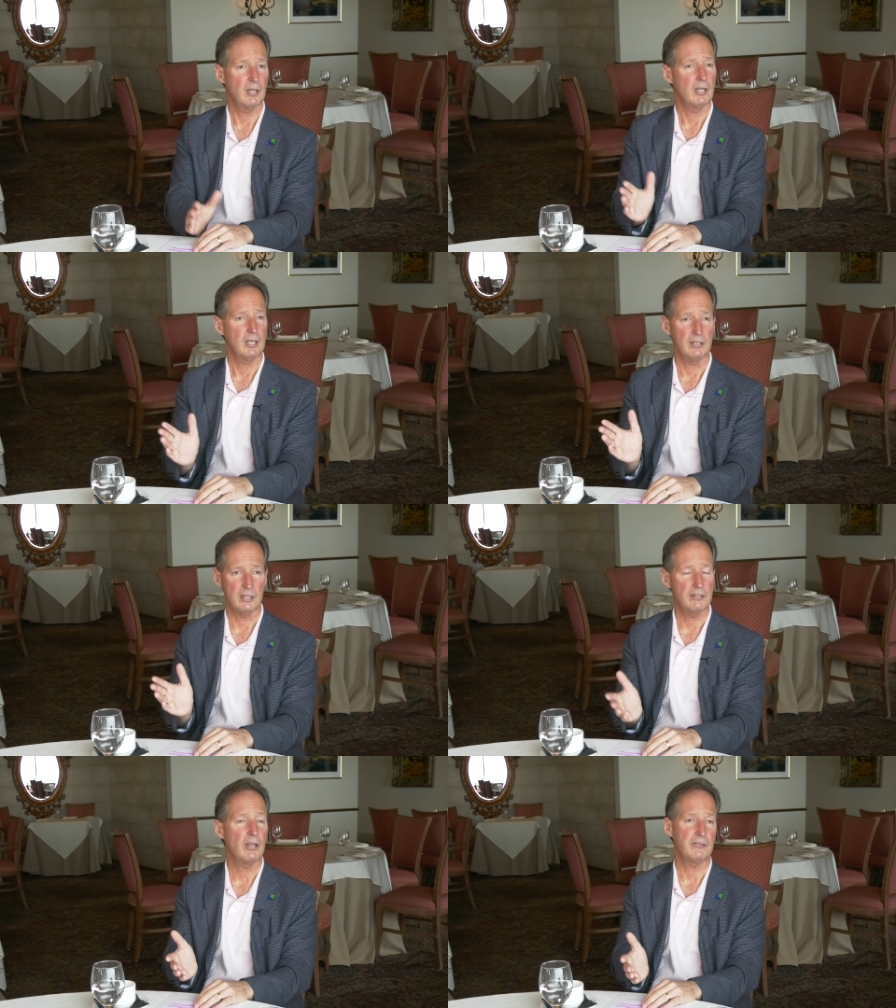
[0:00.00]
it, it
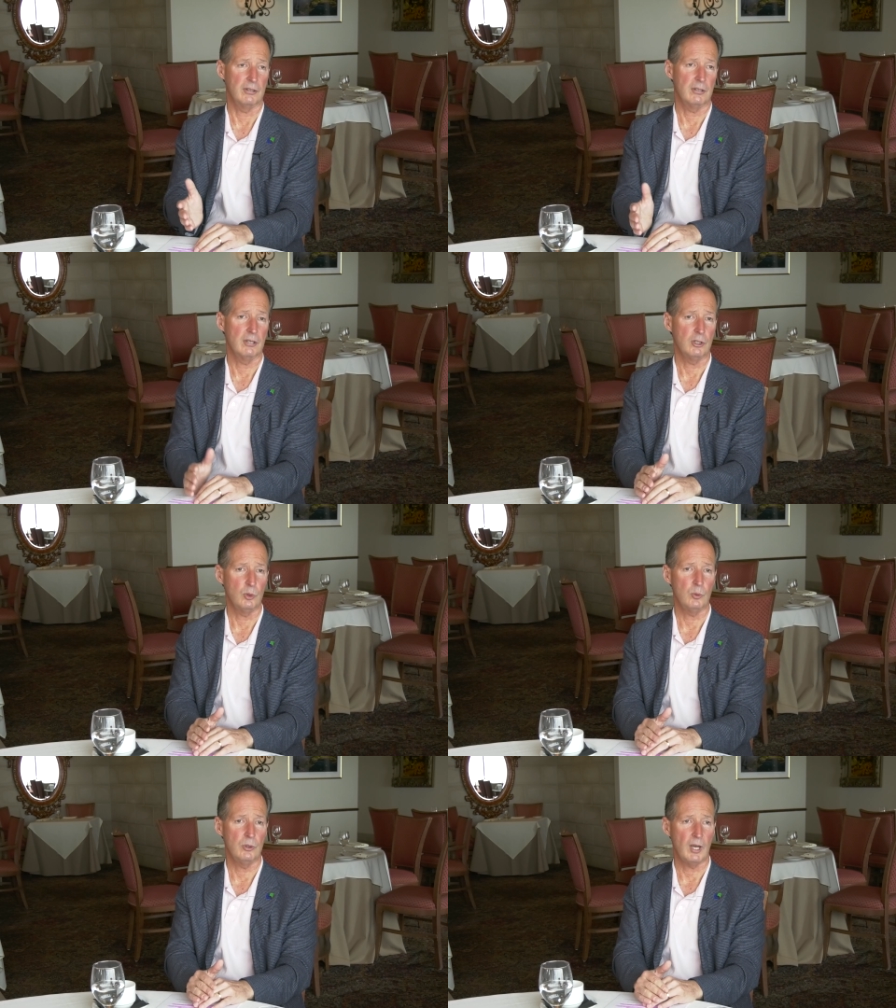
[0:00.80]
doesn't you,
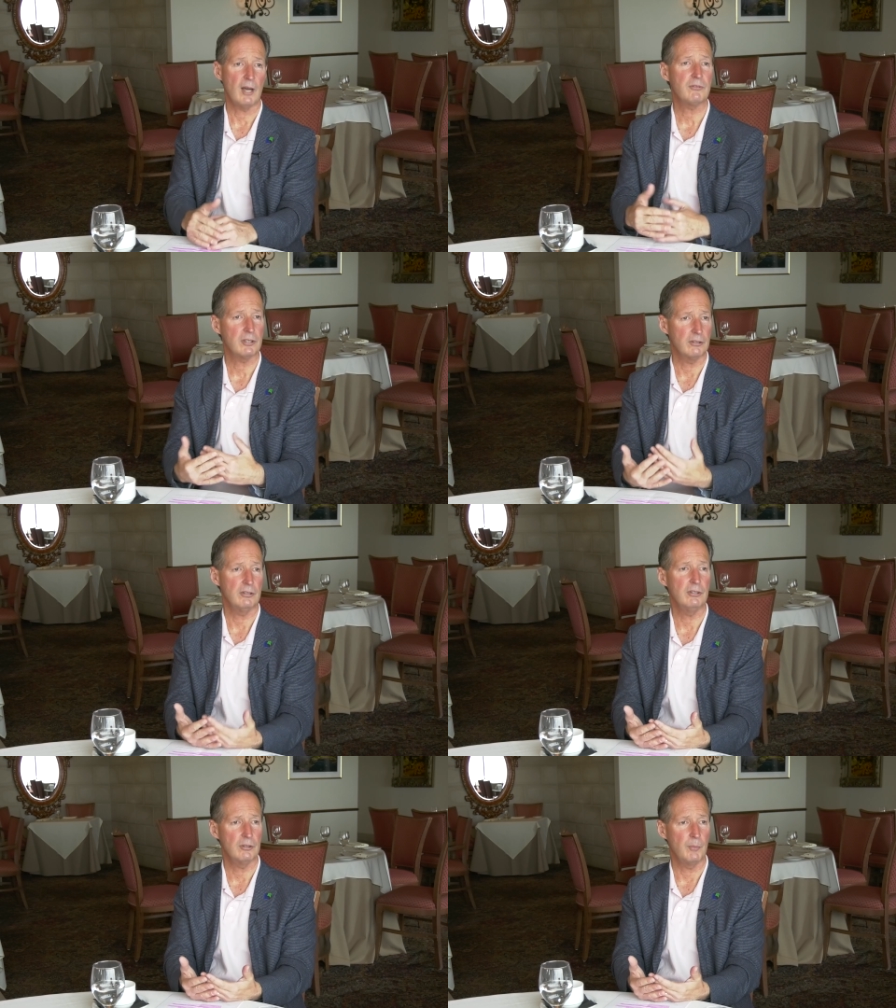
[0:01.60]
you have to
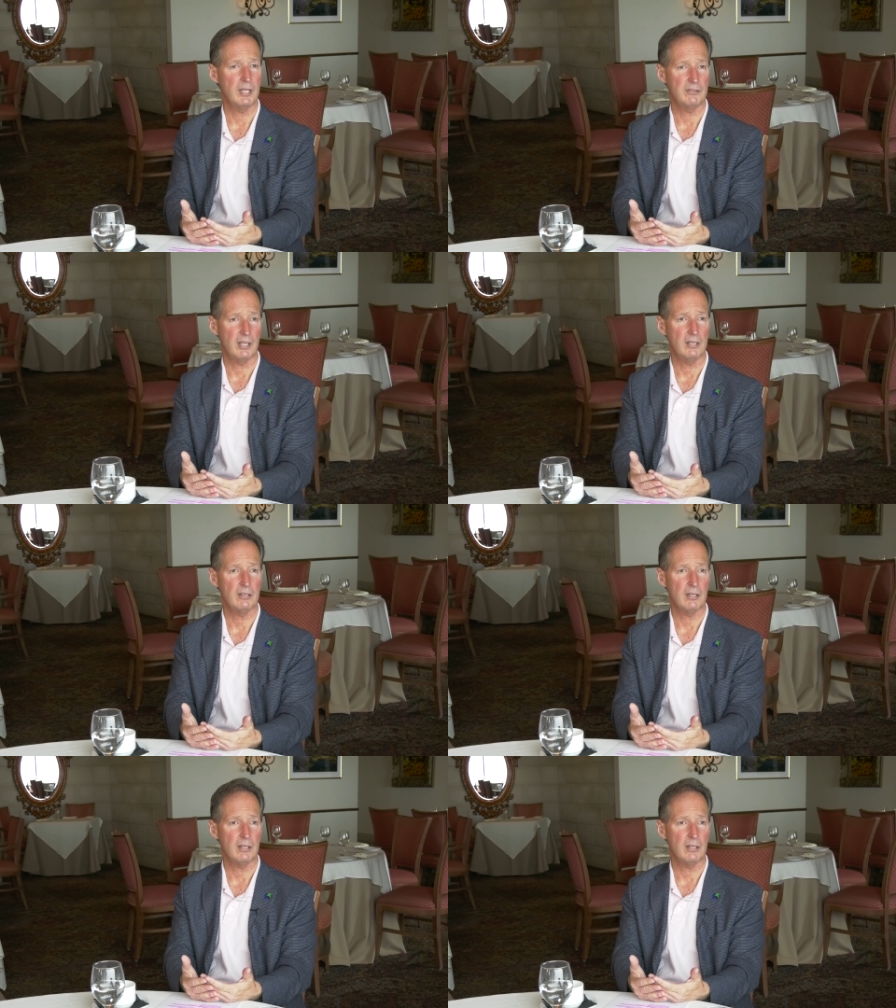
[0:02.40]
continue to maintain it.